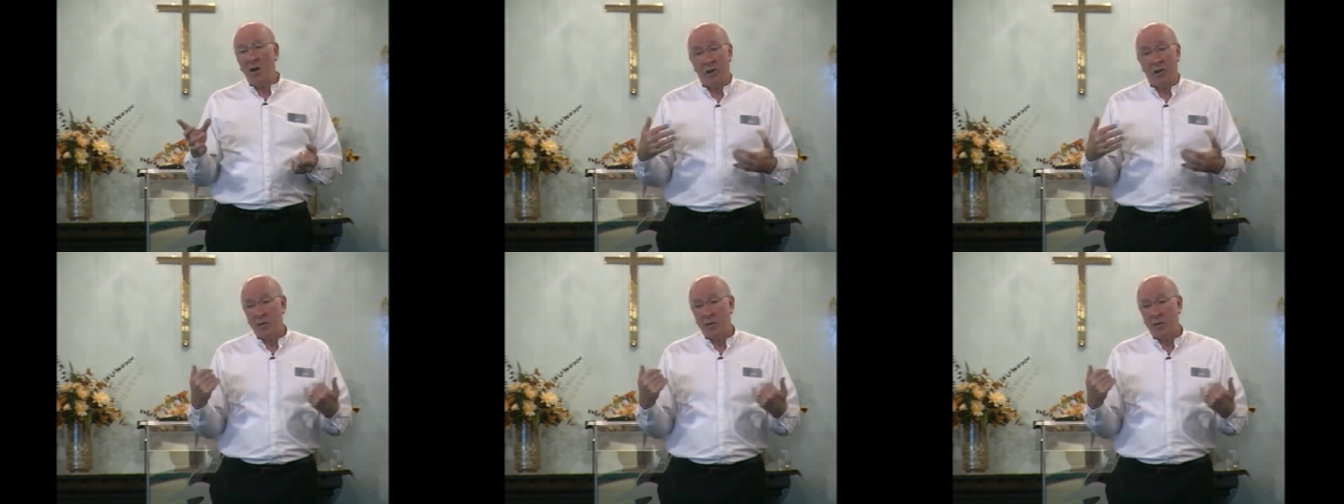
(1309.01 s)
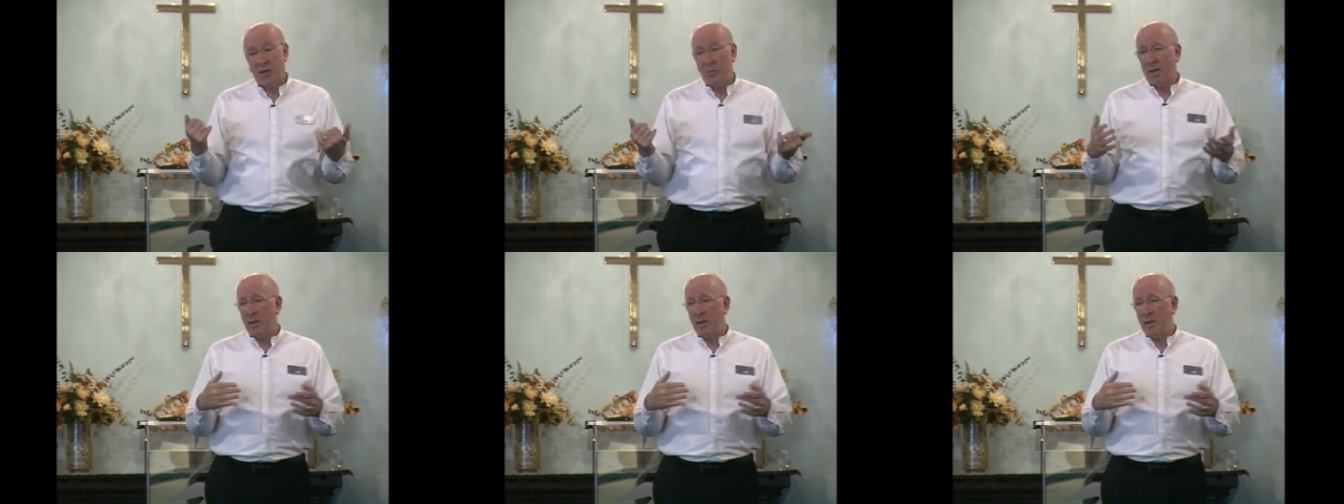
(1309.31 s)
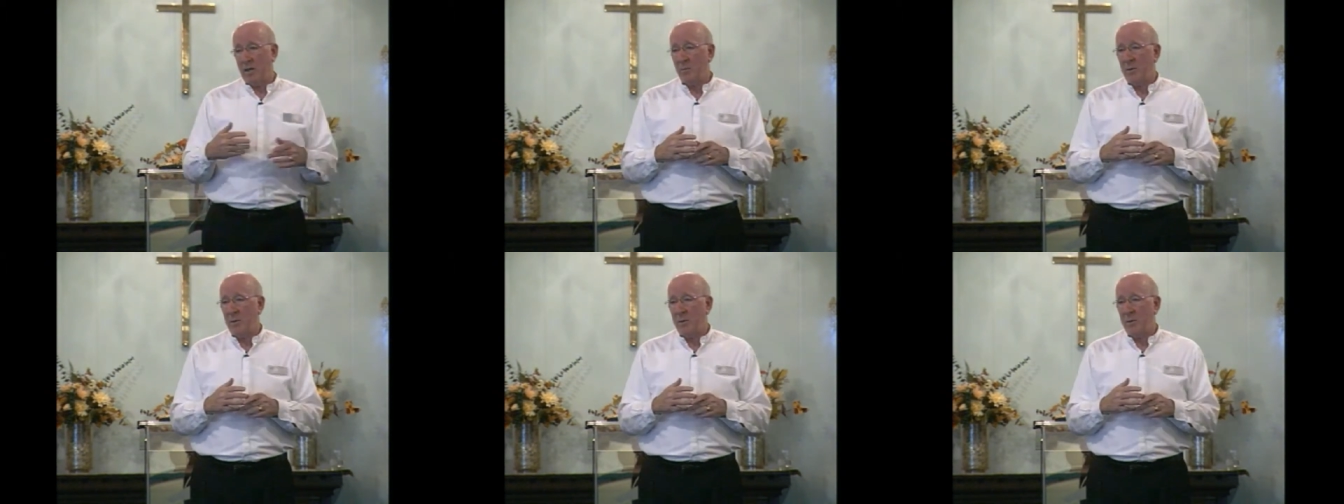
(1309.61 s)
We talked about it
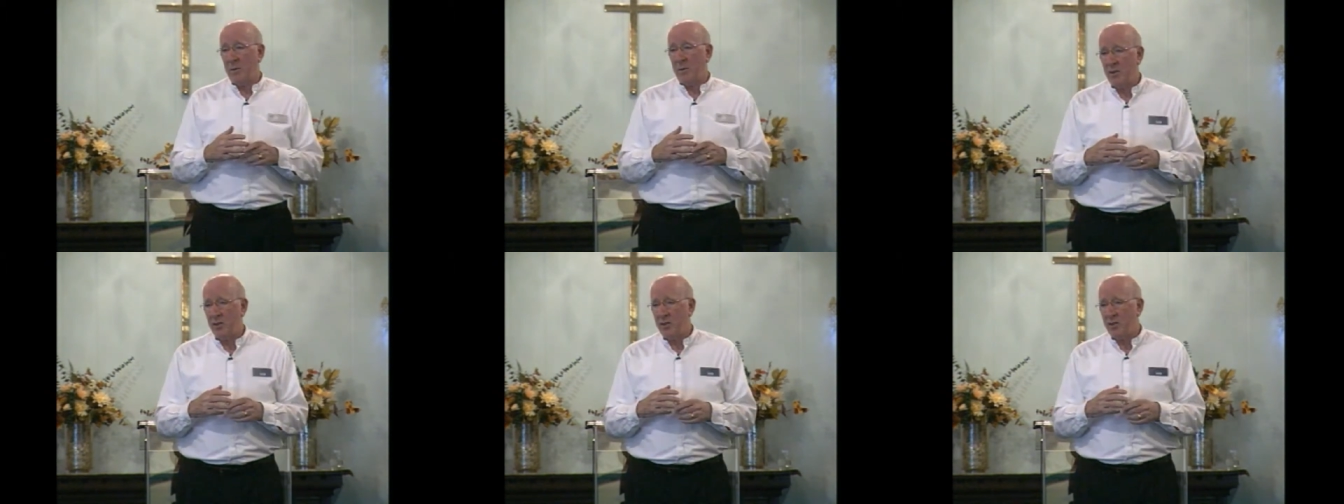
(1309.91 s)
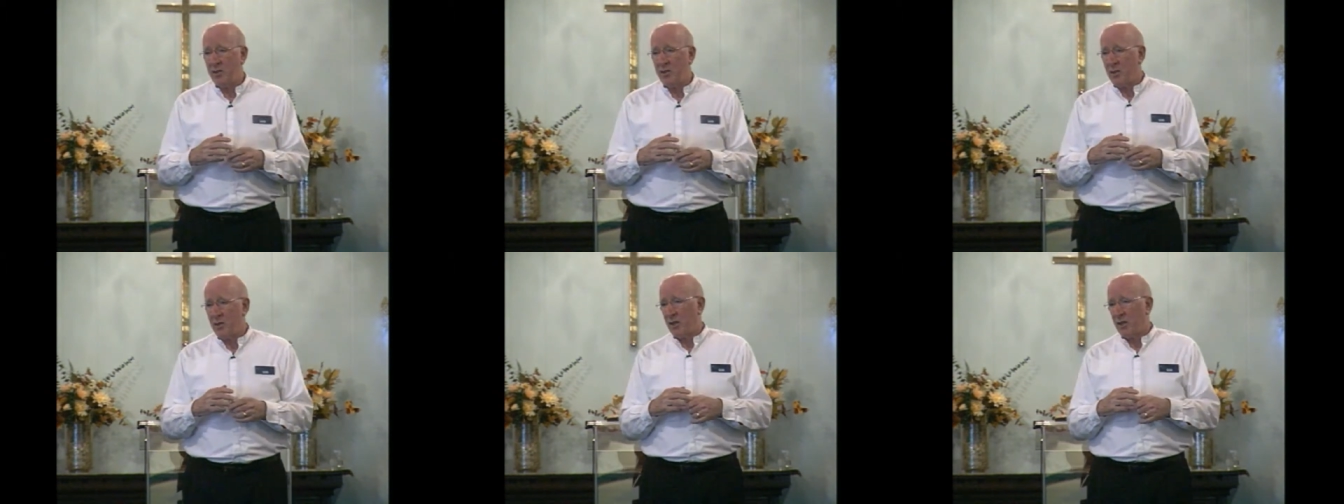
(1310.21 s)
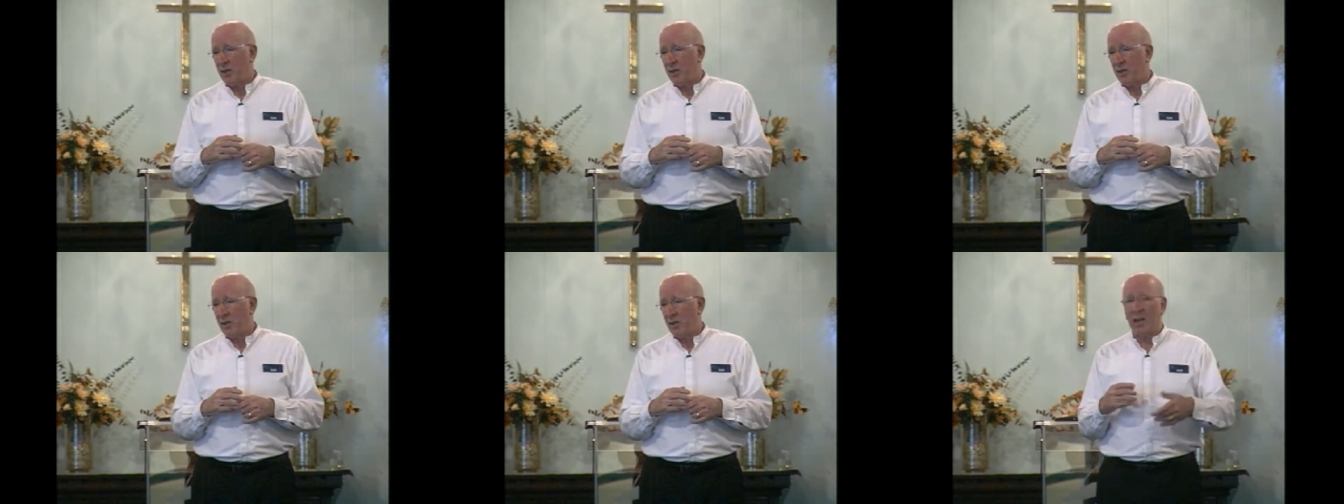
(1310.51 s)
in our meditation
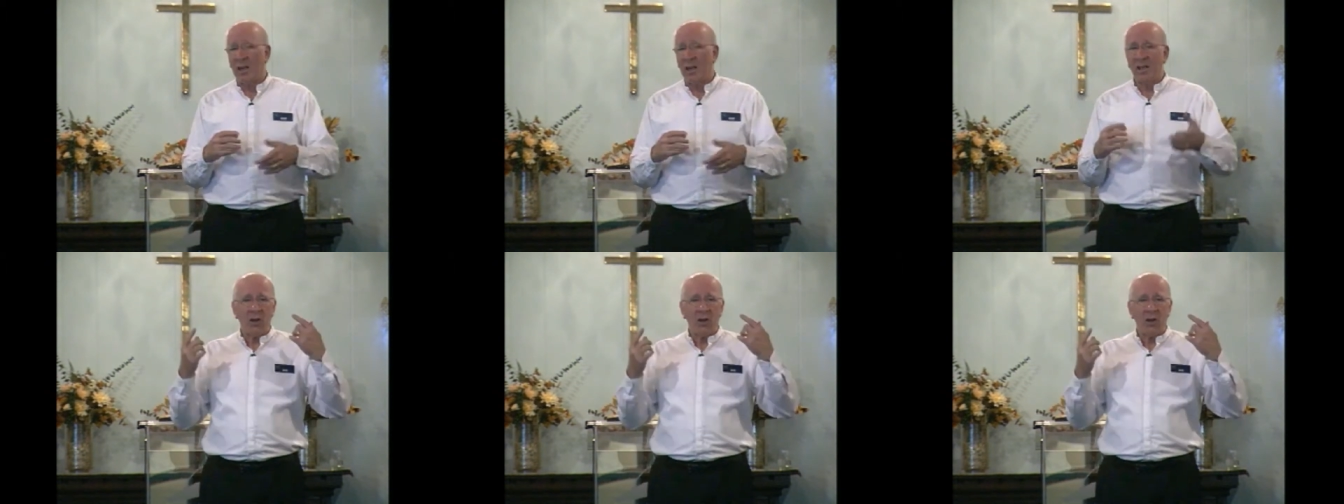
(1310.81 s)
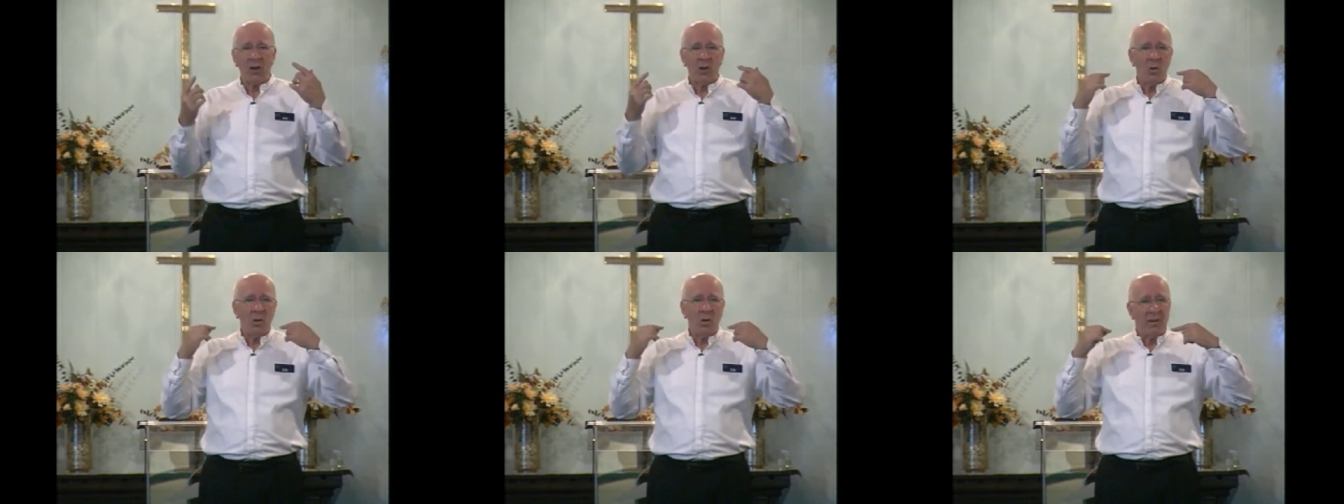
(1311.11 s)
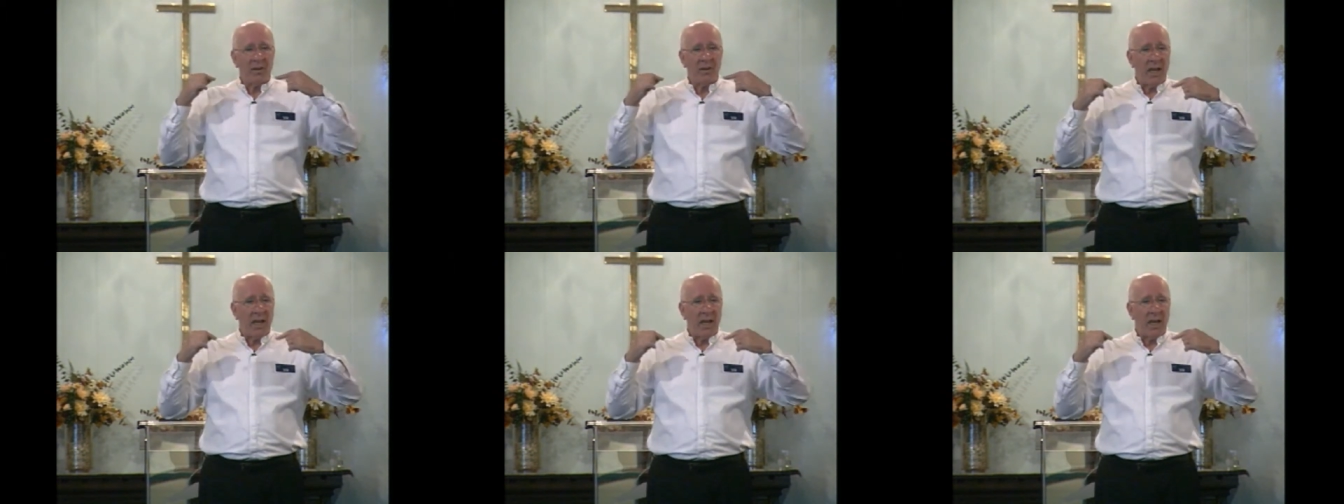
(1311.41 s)
just a little bit. I let
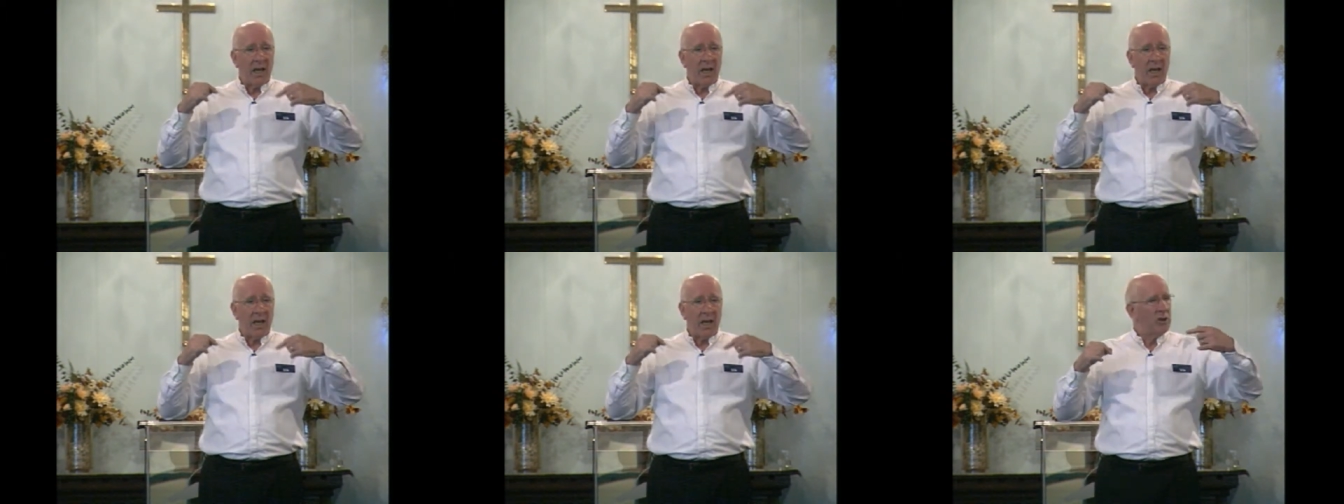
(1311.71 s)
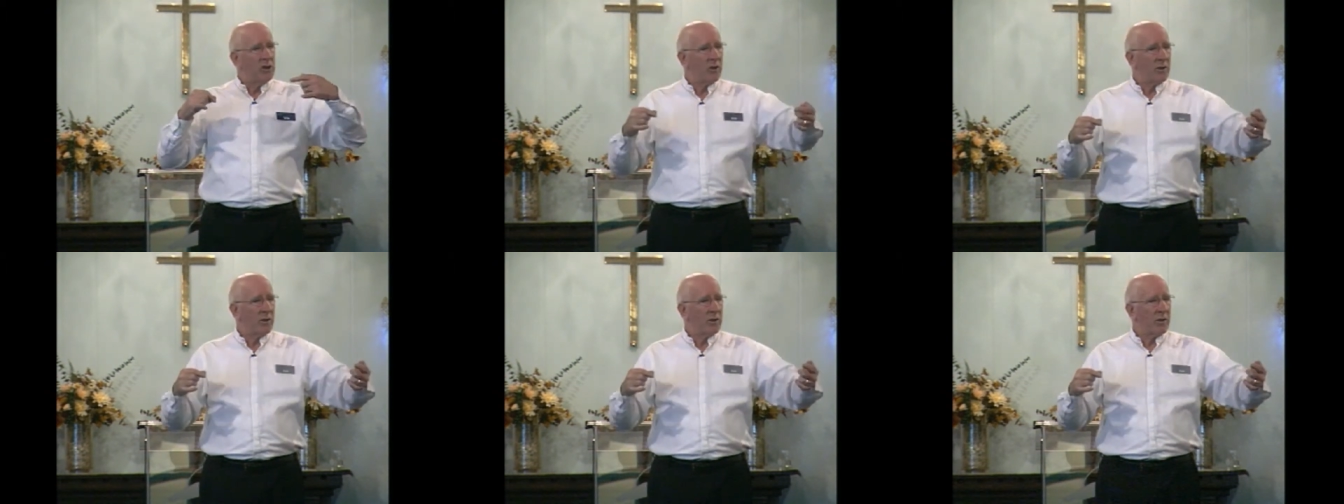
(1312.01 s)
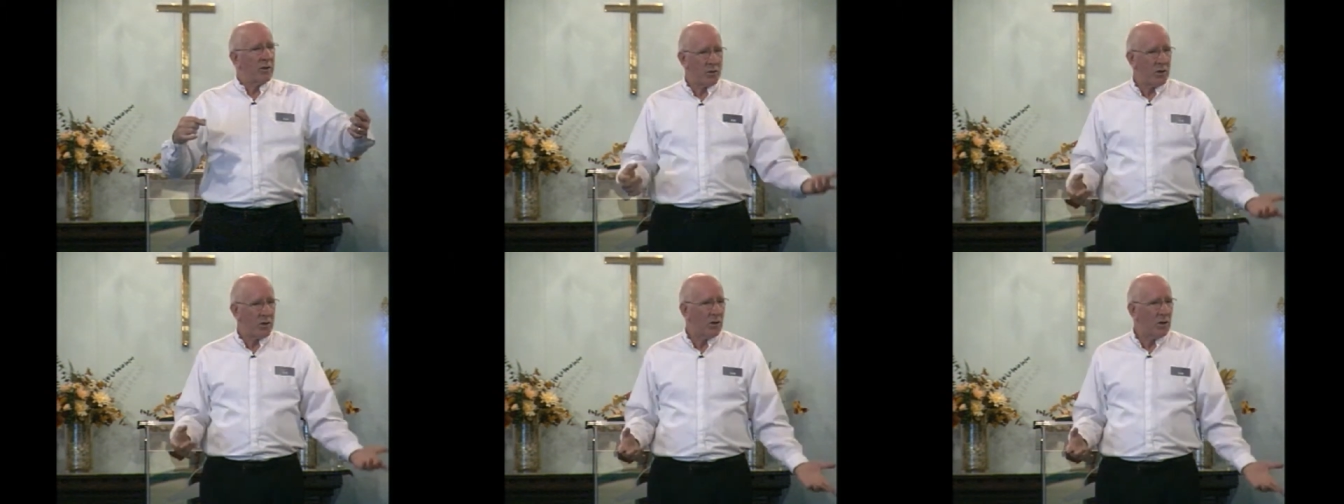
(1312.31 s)
go of that which no longer